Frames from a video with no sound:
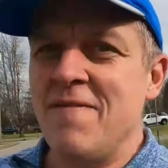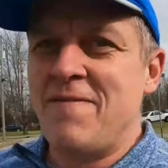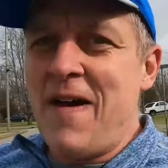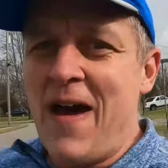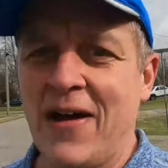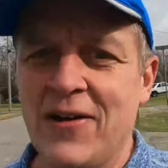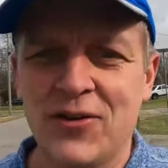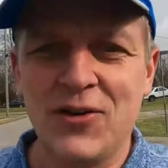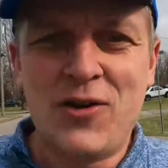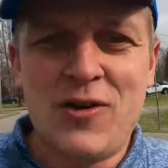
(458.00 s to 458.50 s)

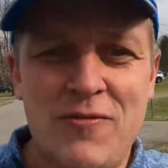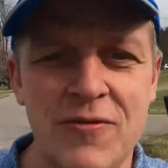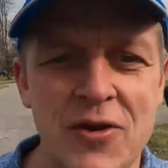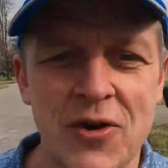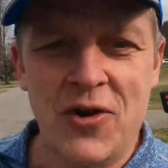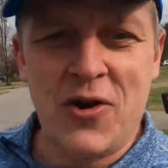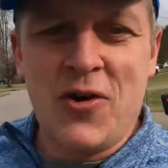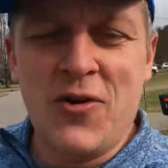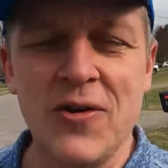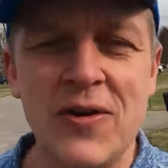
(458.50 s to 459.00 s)
factor of
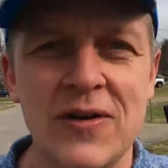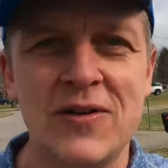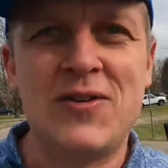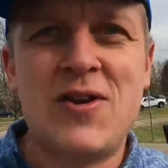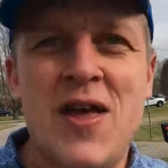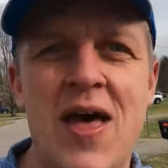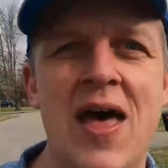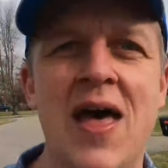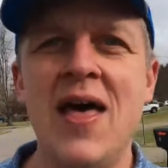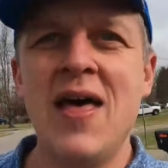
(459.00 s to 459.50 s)
your
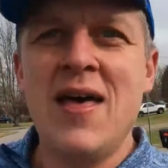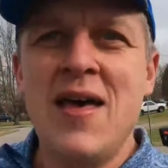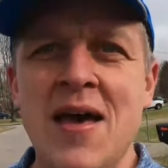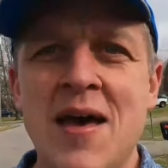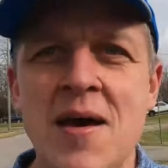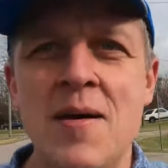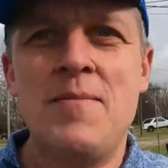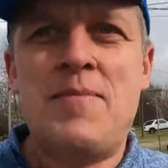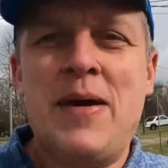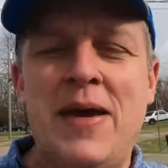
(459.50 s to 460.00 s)
current
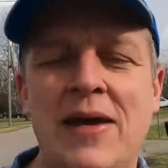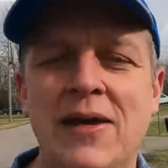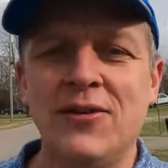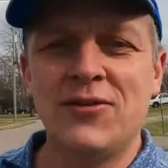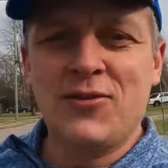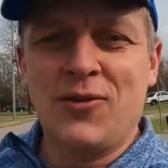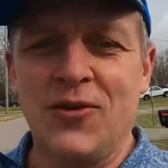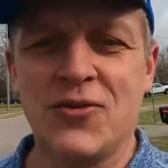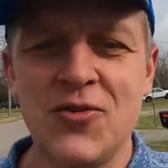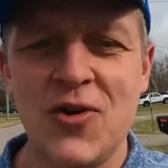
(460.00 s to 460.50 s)

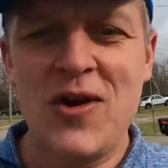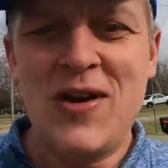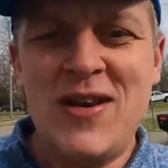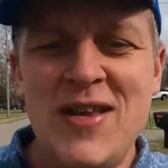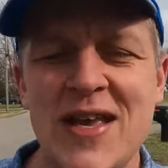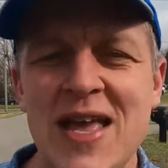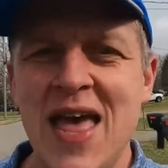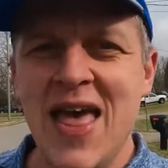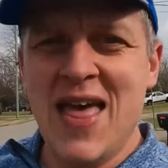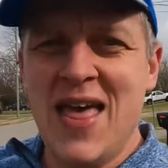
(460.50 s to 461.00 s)
pace or
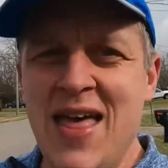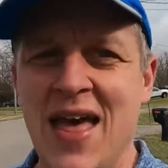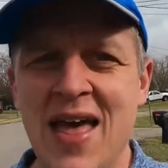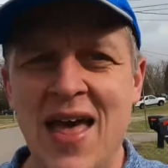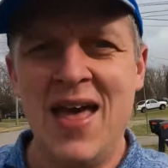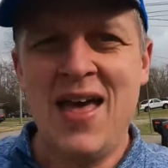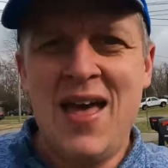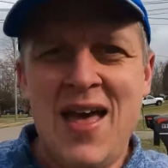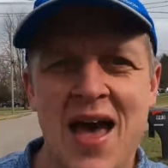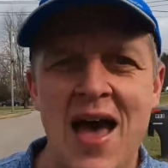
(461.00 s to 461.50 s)
training?
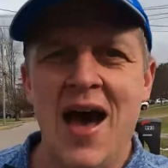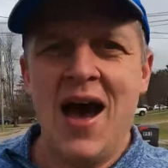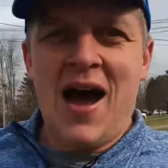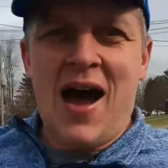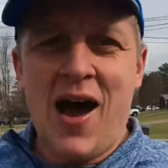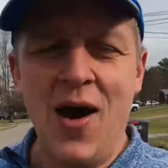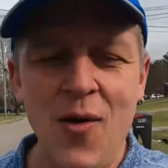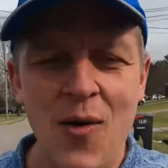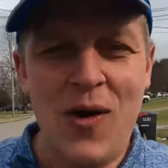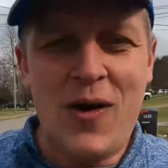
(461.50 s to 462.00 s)

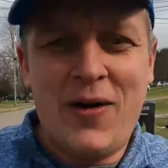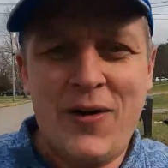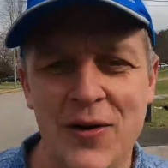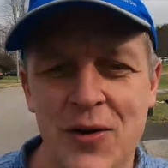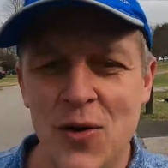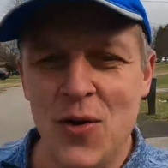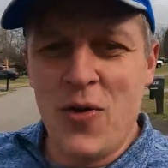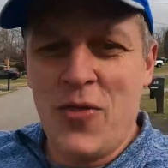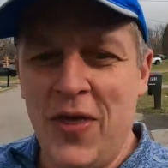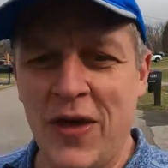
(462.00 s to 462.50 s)
How are
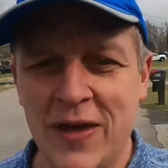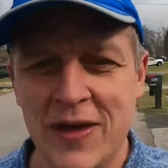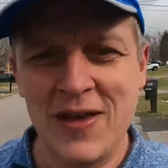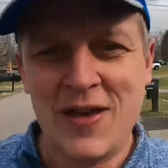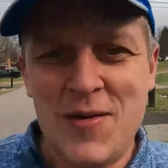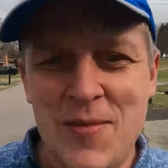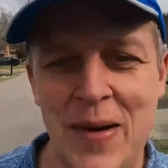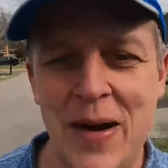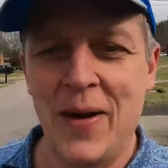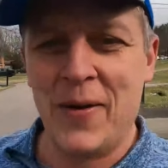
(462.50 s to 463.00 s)
you
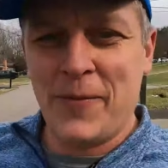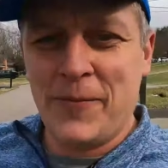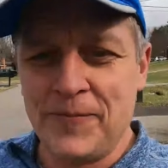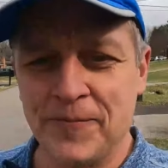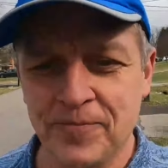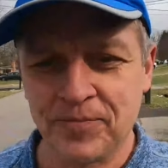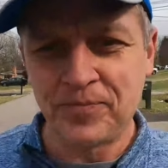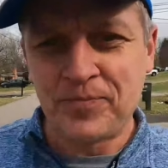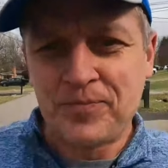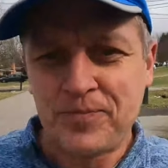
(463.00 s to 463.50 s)
thinking about
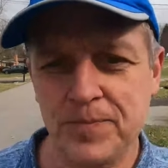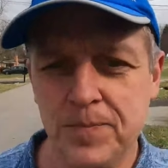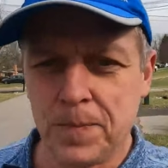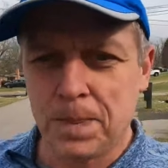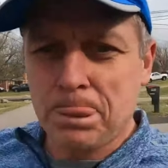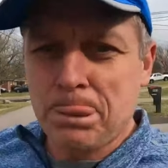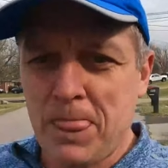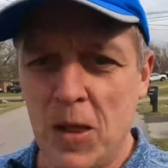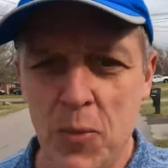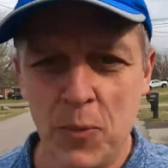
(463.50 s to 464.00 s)

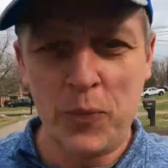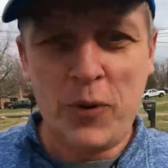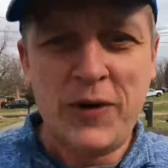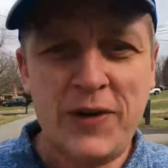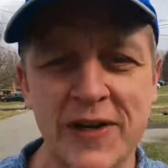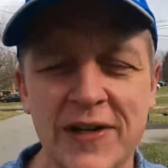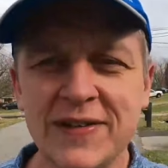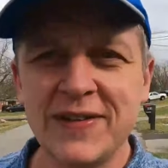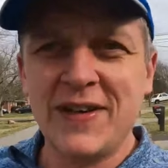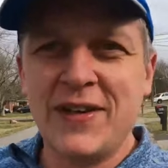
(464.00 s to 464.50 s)

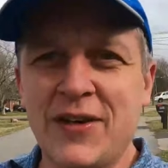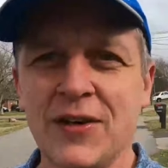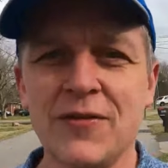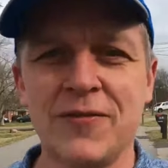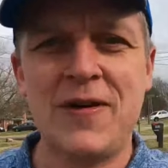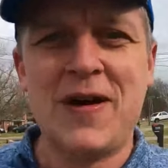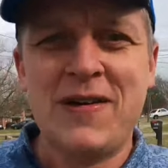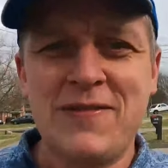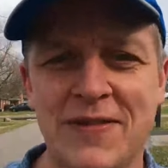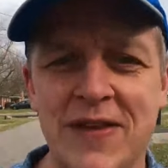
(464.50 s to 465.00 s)
predicting your
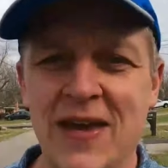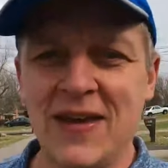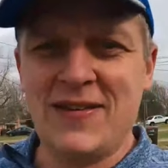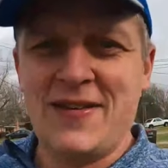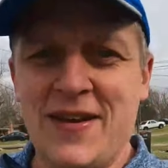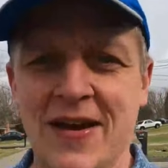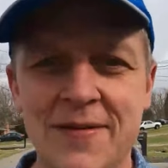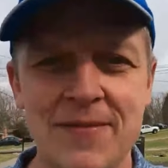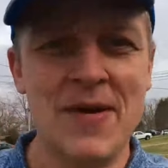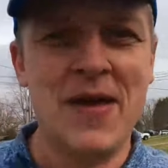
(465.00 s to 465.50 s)
5K
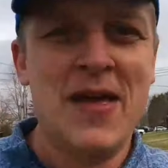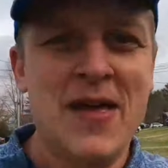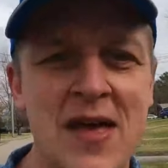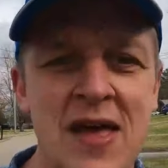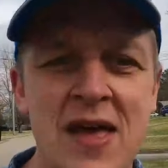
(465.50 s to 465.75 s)
time?